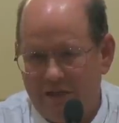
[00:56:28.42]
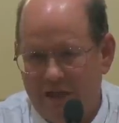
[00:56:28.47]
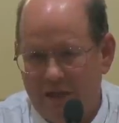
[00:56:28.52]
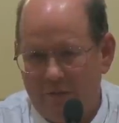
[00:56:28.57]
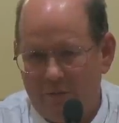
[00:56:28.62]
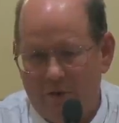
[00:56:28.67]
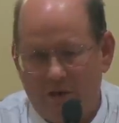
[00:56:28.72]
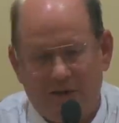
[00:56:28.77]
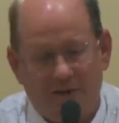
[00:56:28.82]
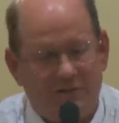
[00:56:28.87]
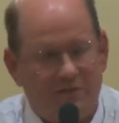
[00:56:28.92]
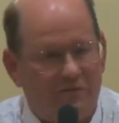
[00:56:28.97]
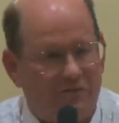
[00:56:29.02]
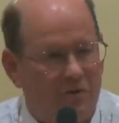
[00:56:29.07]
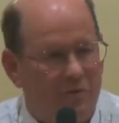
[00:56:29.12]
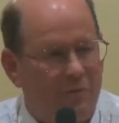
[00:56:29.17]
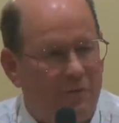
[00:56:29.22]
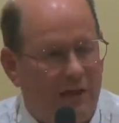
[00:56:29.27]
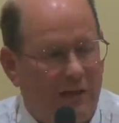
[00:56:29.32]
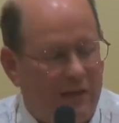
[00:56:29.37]
I want to
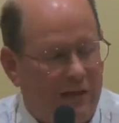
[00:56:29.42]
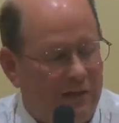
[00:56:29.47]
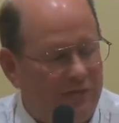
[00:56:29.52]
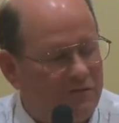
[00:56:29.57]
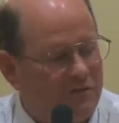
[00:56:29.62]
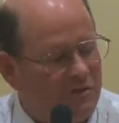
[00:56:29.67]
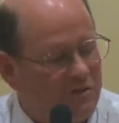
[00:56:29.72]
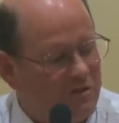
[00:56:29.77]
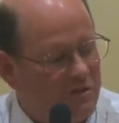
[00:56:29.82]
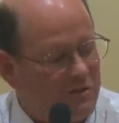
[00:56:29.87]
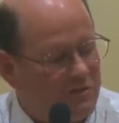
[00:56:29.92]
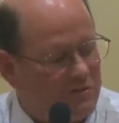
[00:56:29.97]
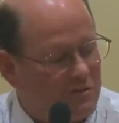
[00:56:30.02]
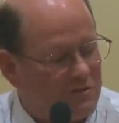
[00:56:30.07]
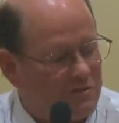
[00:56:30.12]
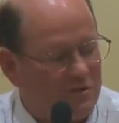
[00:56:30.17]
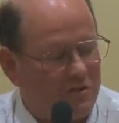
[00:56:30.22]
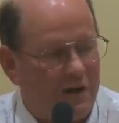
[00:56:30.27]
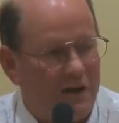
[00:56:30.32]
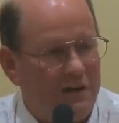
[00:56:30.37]
devote my life to
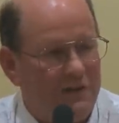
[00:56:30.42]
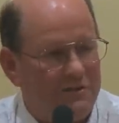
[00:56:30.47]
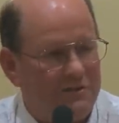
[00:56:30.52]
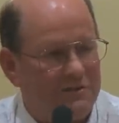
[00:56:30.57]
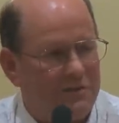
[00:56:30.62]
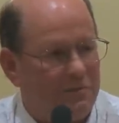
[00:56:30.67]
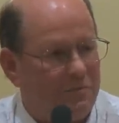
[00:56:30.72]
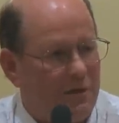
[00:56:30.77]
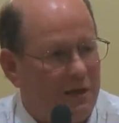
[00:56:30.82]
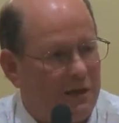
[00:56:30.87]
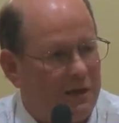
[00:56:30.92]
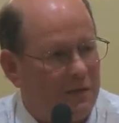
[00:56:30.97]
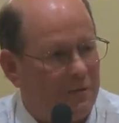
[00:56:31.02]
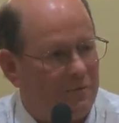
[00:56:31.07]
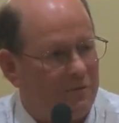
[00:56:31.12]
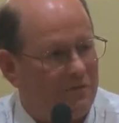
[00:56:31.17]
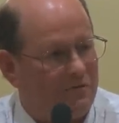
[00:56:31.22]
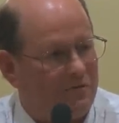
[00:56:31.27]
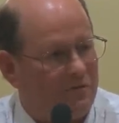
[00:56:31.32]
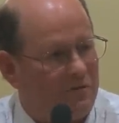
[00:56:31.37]
Jesus Christ and make
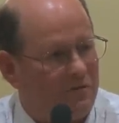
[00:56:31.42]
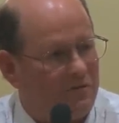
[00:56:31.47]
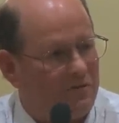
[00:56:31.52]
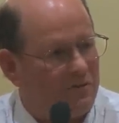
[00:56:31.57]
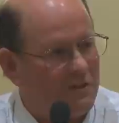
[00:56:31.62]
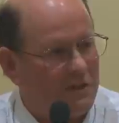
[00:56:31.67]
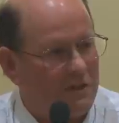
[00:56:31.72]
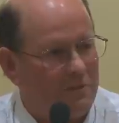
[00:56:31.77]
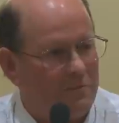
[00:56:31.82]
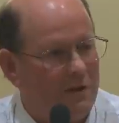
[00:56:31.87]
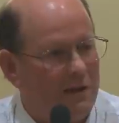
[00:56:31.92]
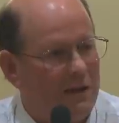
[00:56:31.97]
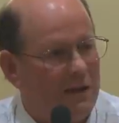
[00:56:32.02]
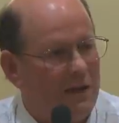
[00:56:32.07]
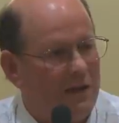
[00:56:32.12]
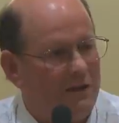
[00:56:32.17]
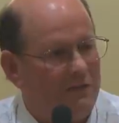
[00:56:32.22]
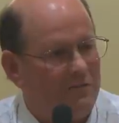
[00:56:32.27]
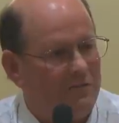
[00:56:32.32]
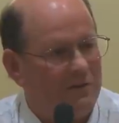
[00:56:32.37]
him the first thing in my
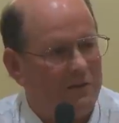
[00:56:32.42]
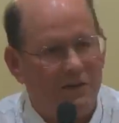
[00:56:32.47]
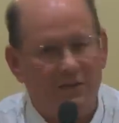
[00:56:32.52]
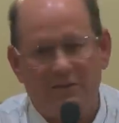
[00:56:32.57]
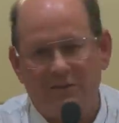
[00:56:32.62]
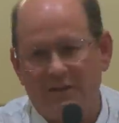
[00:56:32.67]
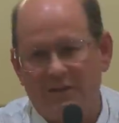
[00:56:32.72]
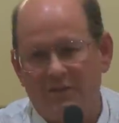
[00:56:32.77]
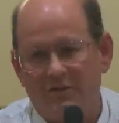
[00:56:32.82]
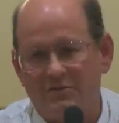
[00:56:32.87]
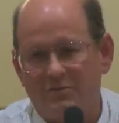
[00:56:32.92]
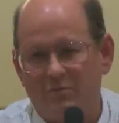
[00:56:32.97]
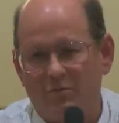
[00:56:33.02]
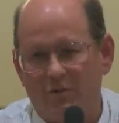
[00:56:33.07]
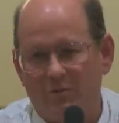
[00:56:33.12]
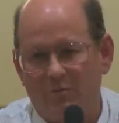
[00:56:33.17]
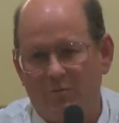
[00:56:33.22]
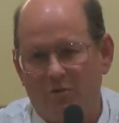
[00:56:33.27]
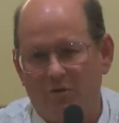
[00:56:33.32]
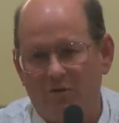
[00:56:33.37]
life and nothing else
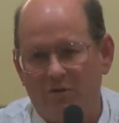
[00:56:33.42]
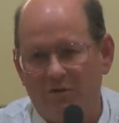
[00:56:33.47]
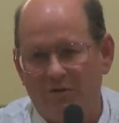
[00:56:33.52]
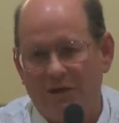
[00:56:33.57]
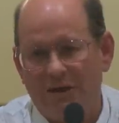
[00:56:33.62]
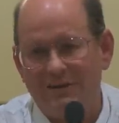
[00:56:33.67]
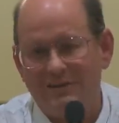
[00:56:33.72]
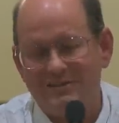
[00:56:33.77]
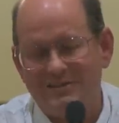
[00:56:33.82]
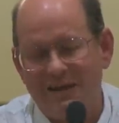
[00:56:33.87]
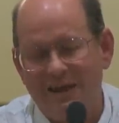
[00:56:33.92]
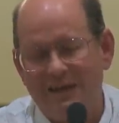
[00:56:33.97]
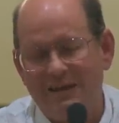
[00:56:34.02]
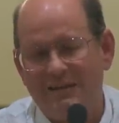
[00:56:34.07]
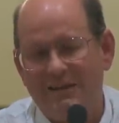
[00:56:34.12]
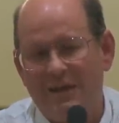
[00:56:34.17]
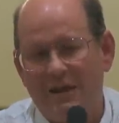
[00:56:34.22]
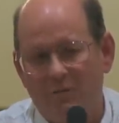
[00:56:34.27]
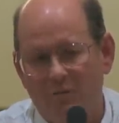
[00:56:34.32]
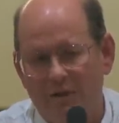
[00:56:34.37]
more important. I
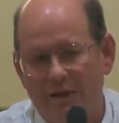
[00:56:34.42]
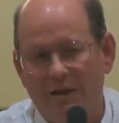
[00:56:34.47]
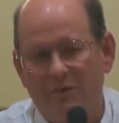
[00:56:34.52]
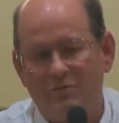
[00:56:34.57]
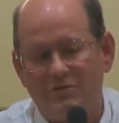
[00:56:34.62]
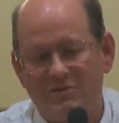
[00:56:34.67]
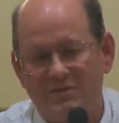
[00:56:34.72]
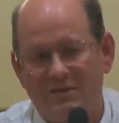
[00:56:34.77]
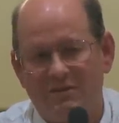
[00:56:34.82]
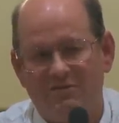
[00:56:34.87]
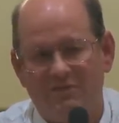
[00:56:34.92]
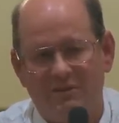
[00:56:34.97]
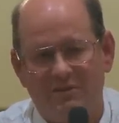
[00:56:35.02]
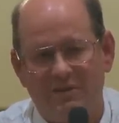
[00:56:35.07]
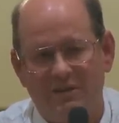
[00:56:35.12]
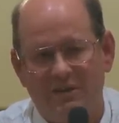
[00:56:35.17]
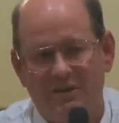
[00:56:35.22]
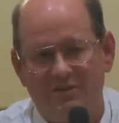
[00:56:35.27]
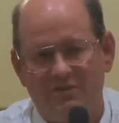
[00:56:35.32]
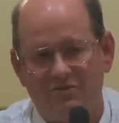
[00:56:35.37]
decided that when I was
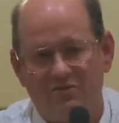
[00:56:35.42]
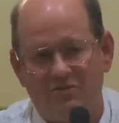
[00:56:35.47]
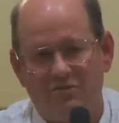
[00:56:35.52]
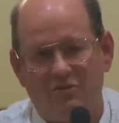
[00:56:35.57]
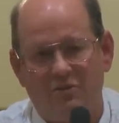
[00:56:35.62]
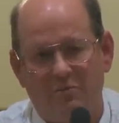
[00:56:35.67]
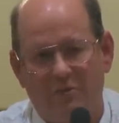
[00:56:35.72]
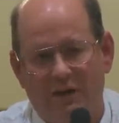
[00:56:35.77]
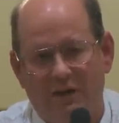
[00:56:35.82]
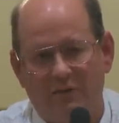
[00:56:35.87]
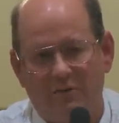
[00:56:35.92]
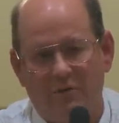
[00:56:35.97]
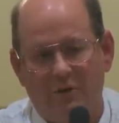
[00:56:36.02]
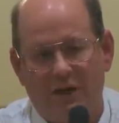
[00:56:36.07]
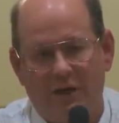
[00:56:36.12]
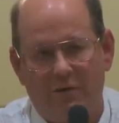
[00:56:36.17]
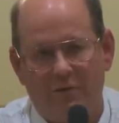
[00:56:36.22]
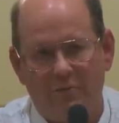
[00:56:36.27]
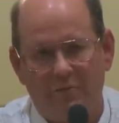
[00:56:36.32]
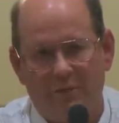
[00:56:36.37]
seventeen years old, by the
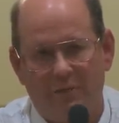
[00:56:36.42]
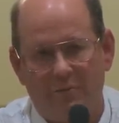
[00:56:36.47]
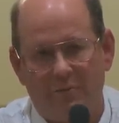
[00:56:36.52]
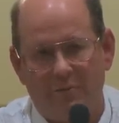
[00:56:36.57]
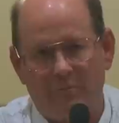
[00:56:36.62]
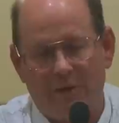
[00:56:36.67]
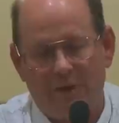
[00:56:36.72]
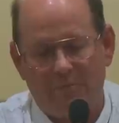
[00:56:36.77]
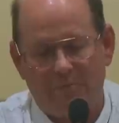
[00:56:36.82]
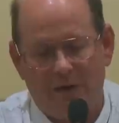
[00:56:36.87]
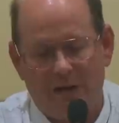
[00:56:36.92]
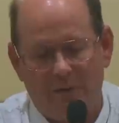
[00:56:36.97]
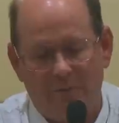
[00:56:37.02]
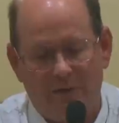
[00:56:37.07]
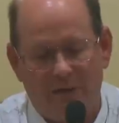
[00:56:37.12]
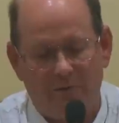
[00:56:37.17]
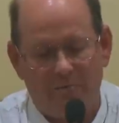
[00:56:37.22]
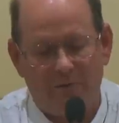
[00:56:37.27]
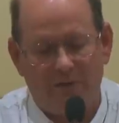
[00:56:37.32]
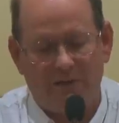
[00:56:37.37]
way. I remember my mom
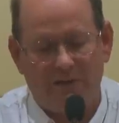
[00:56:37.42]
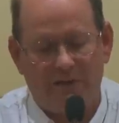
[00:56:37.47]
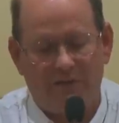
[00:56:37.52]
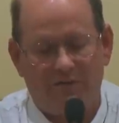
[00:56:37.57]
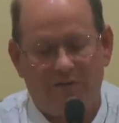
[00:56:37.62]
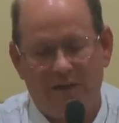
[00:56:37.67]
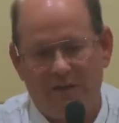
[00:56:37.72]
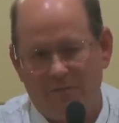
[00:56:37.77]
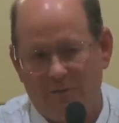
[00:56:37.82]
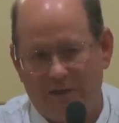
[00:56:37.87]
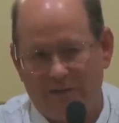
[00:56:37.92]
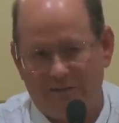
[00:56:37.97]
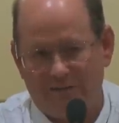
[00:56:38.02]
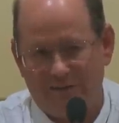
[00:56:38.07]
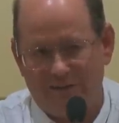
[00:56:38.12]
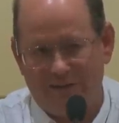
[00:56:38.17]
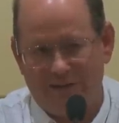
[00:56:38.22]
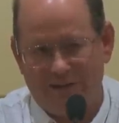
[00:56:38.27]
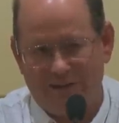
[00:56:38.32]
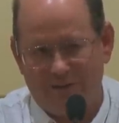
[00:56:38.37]
had Billy Graham on,
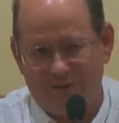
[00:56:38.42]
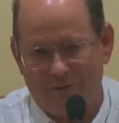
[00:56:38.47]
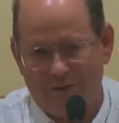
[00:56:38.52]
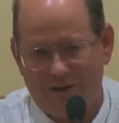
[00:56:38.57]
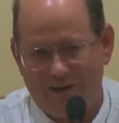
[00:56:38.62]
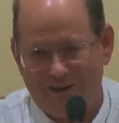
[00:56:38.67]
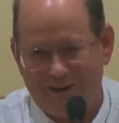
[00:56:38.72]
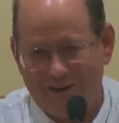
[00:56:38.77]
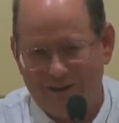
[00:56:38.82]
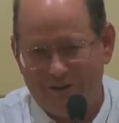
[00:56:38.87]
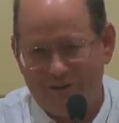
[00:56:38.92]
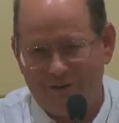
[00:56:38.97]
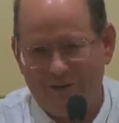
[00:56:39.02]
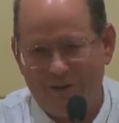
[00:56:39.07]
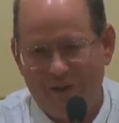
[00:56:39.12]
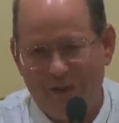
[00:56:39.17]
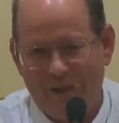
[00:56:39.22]
t on the radio.